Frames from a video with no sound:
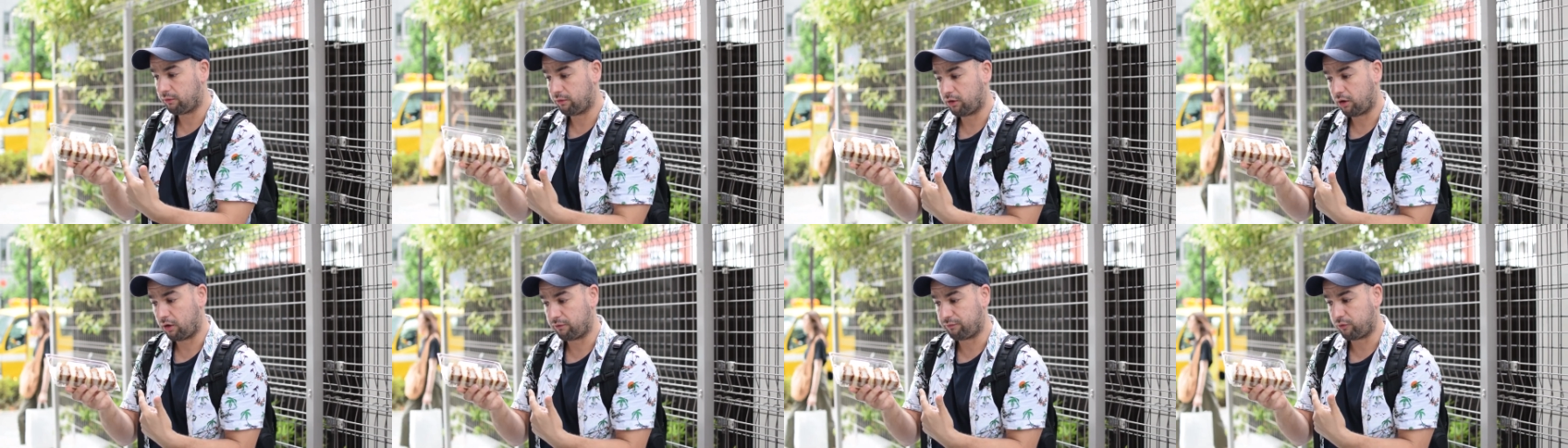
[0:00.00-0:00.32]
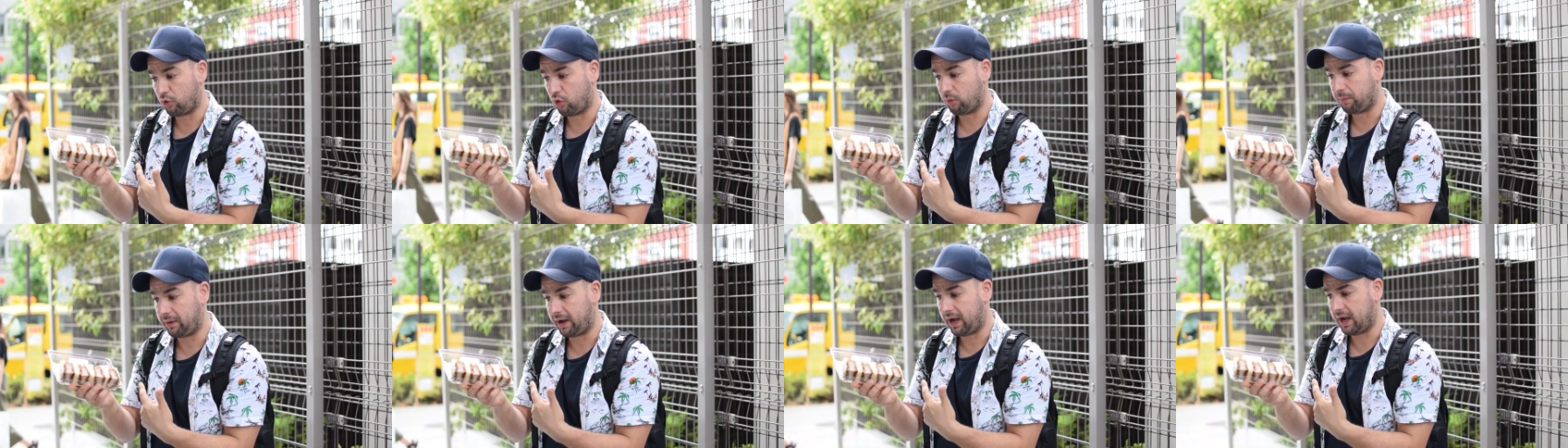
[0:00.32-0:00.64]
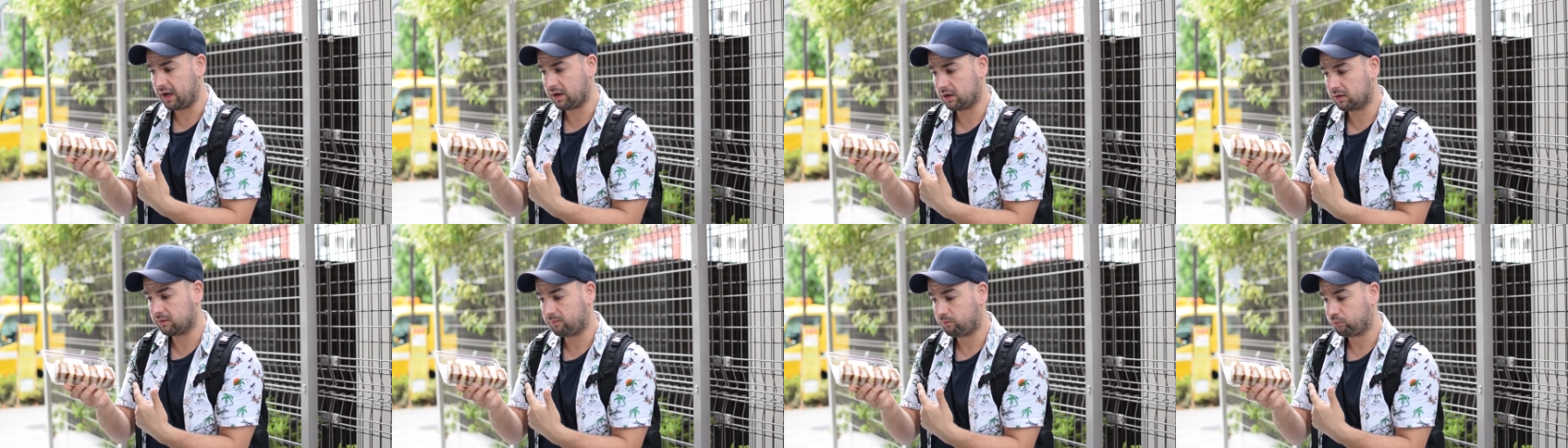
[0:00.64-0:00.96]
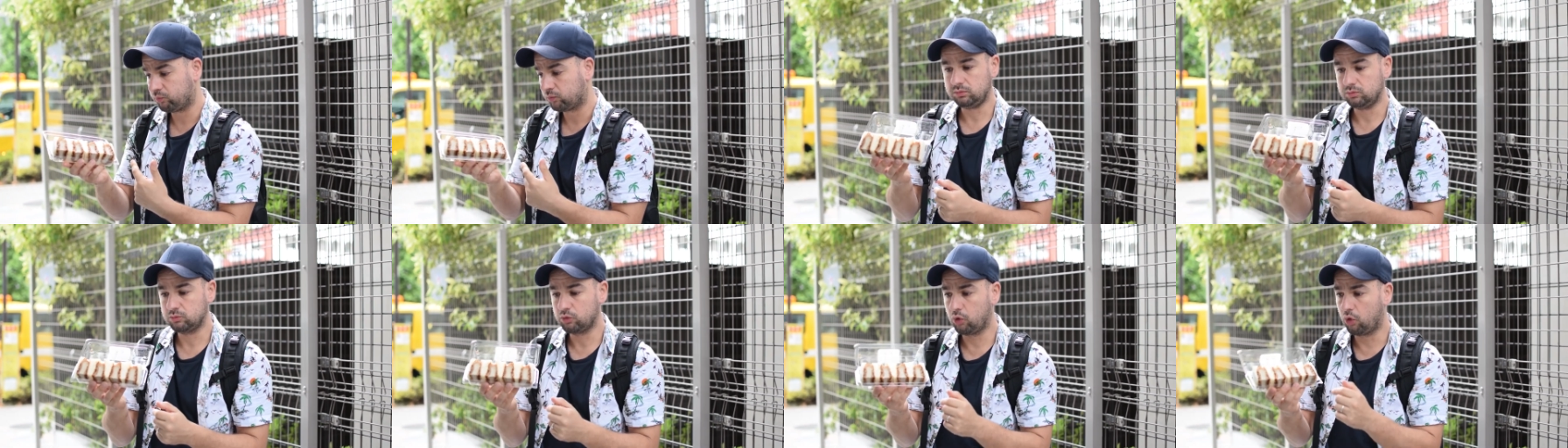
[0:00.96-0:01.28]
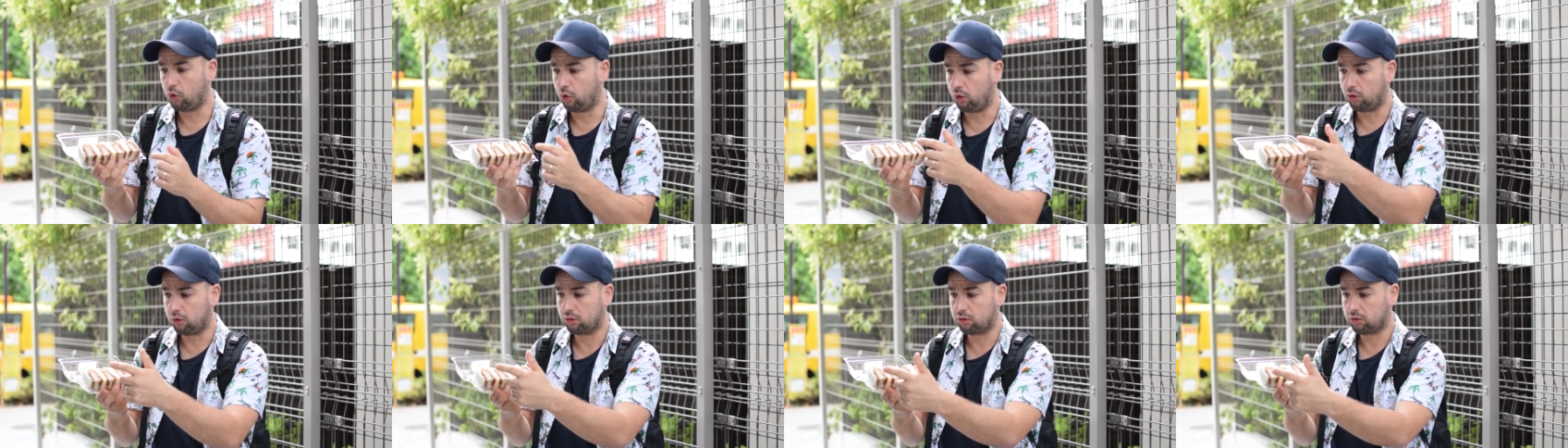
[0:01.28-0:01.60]
a four pack,
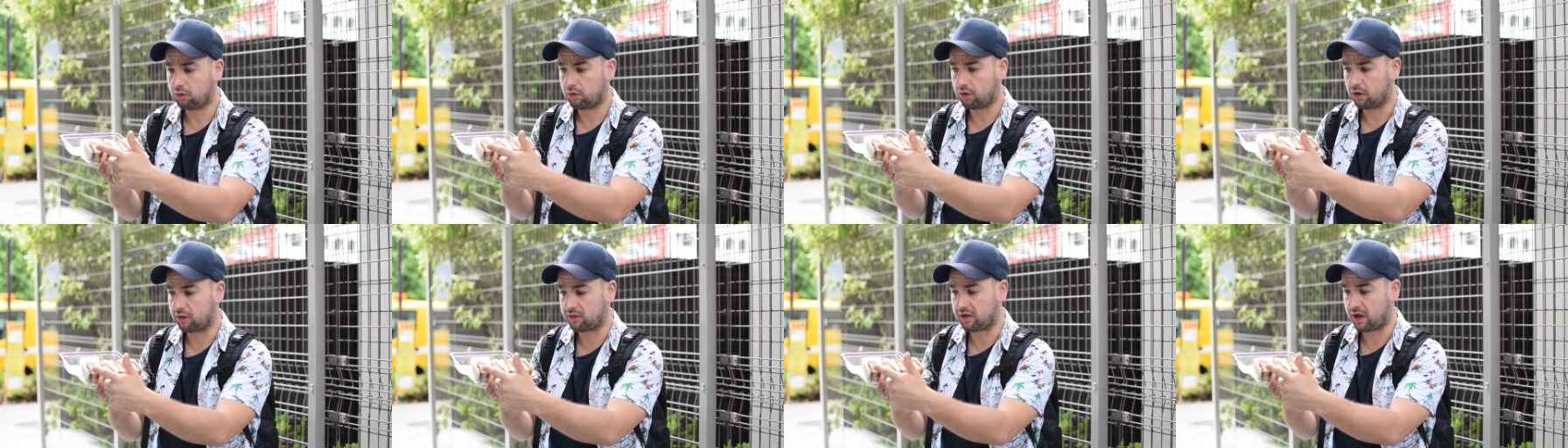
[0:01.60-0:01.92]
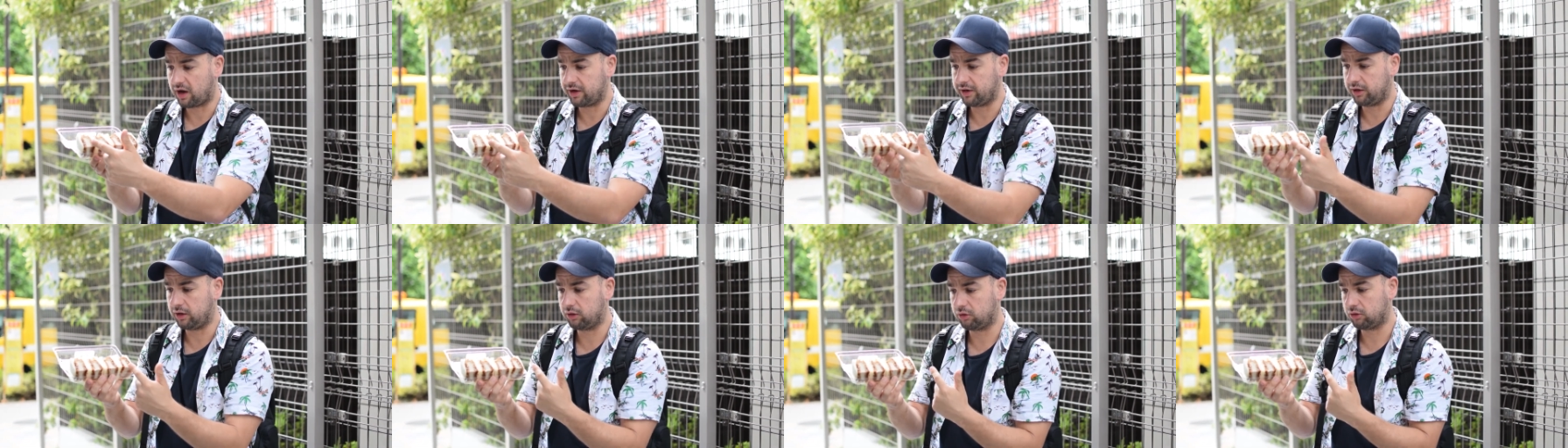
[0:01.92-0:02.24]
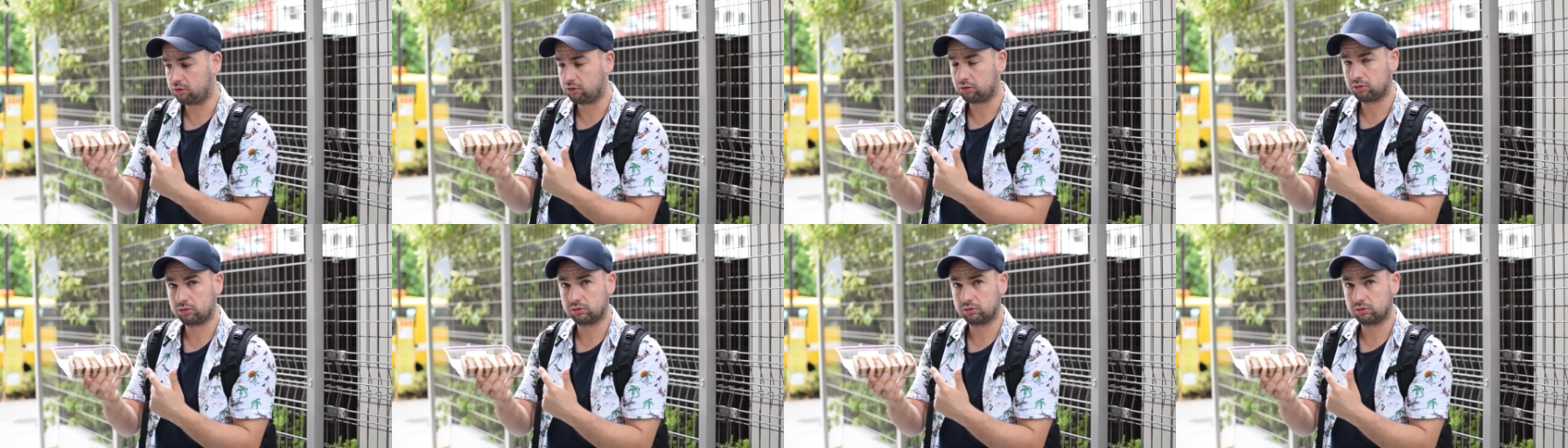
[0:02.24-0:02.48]
or let's cut in